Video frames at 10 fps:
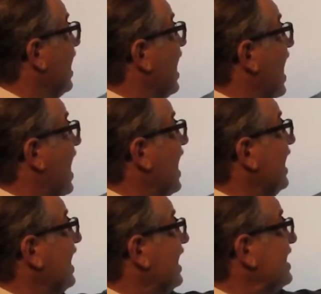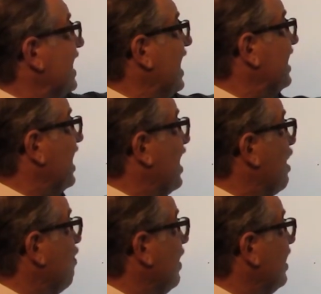And he said to
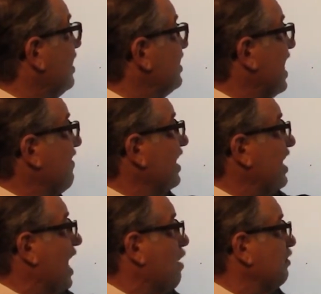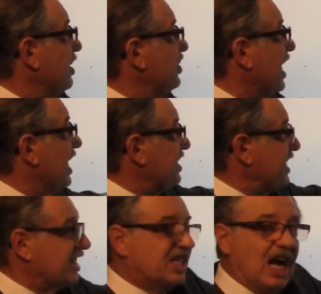him, 7 times in Genesis.
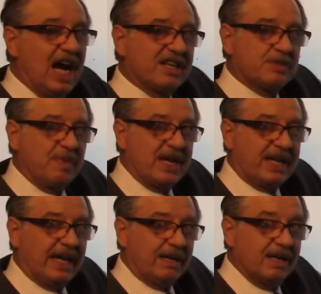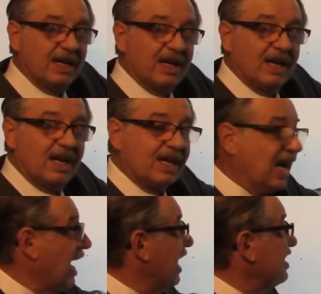That's God speaking.
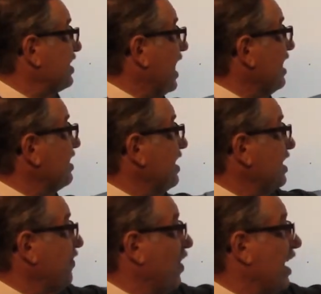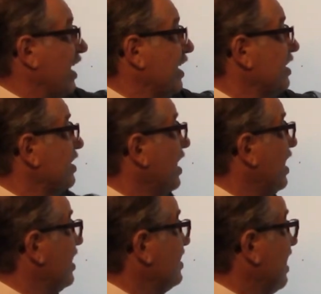God says this phrase
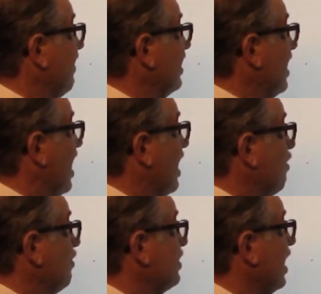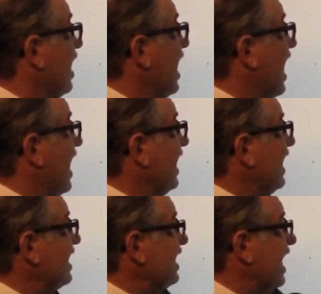7 times. And
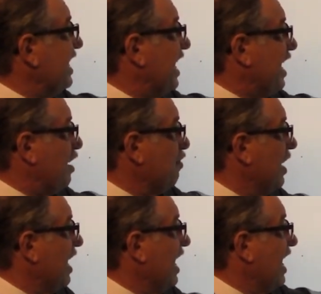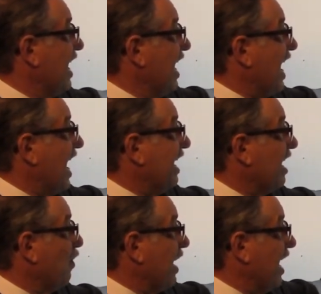he said to him, and
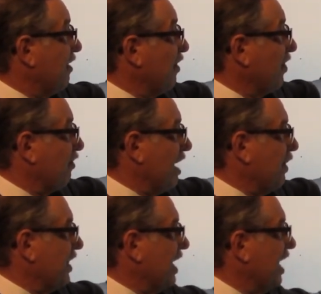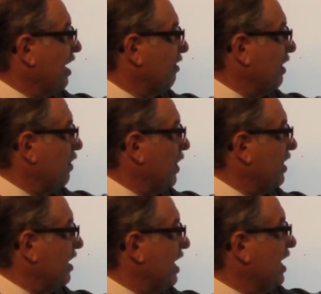here we have 3 with
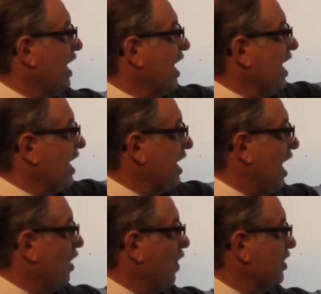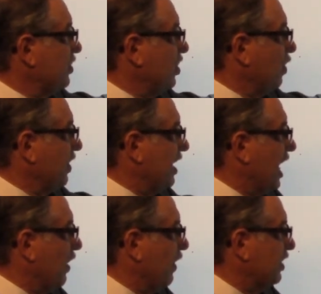the Yahwehs, 2 with the
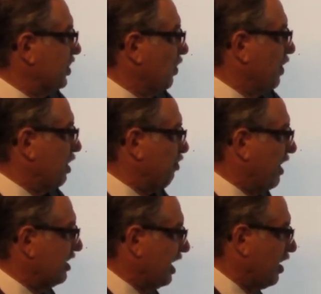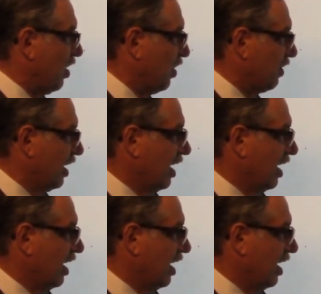Elohis, 2 with the priestly code.